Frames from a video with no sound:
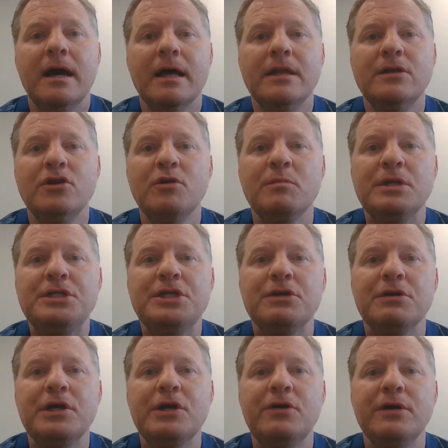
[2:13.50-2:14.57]
new
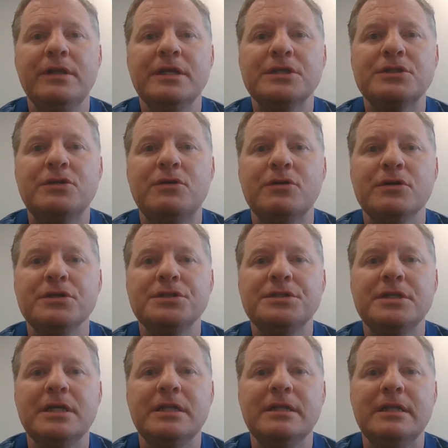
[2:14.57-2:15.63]
material in this course
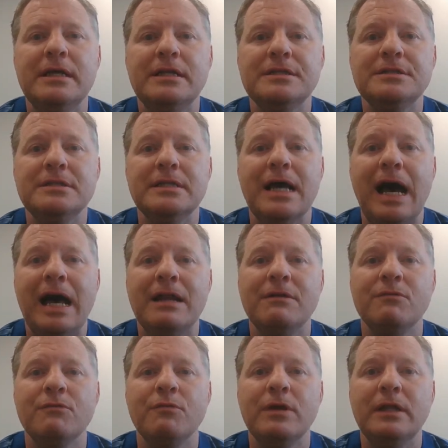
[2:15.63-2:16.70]
that is not
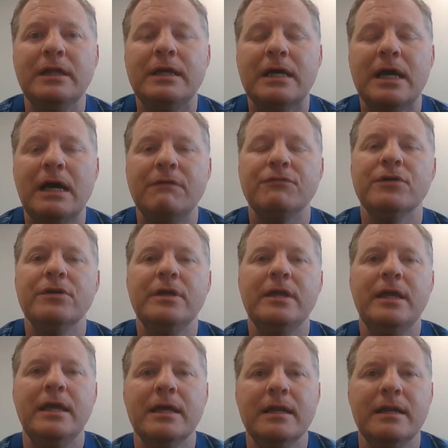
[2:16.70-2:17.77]
really covered
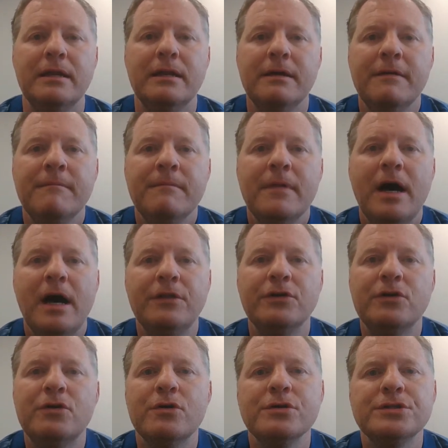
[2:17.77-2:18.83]
in
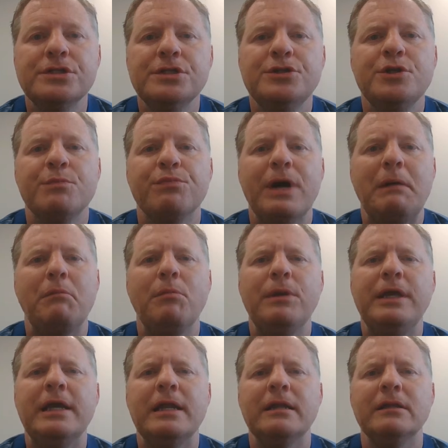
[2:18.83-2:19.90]
other courses. You
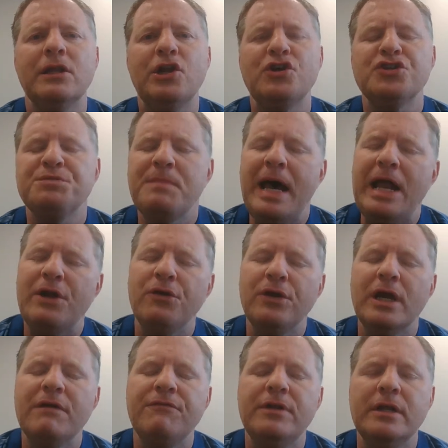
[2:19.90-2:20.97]
probably get a little
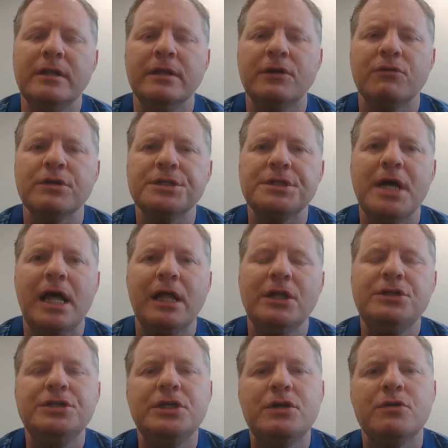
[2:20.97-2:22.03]
smattering of it in the
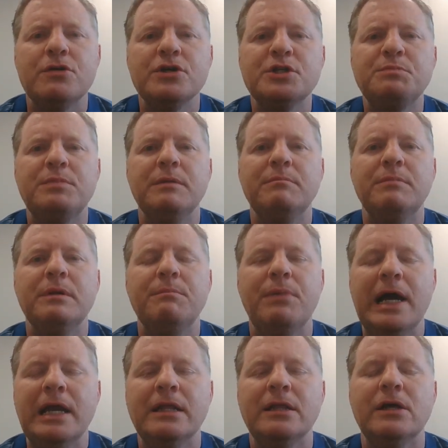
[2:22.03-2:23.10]
Christology course, but
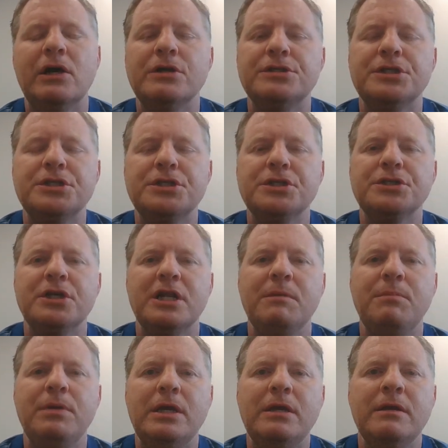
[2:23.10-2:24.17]
by and large, this is going
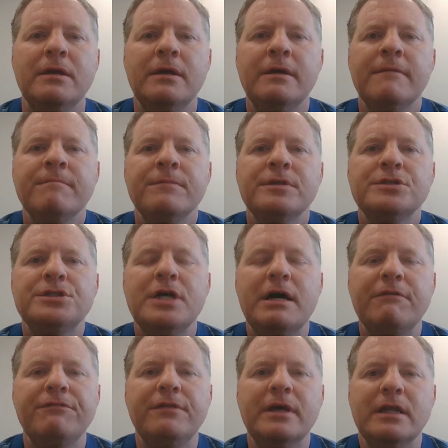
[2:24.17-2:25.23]
to be
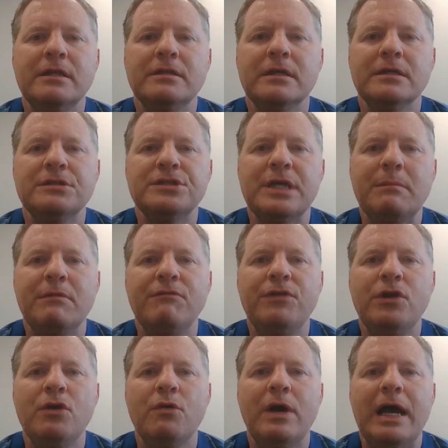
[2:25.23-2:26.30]
stuff that some of
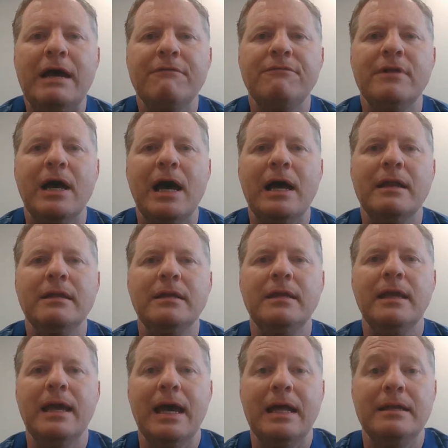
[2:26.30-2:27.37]
you have not
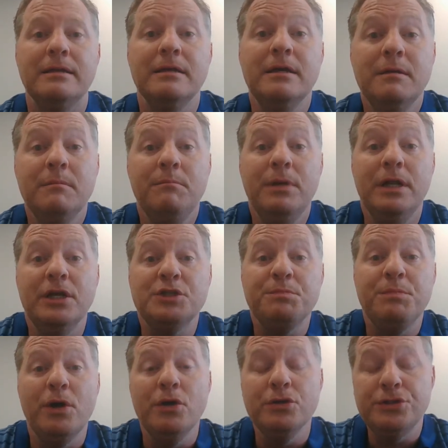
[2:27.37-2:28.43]
yet been
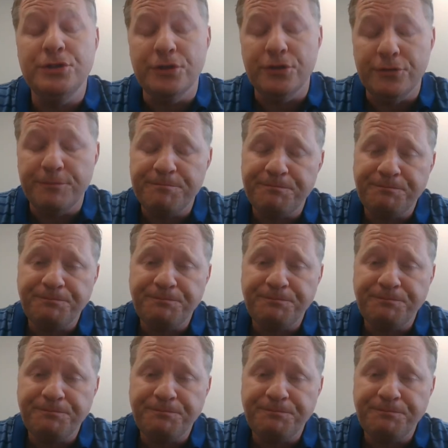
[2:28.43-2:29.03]
exposed to.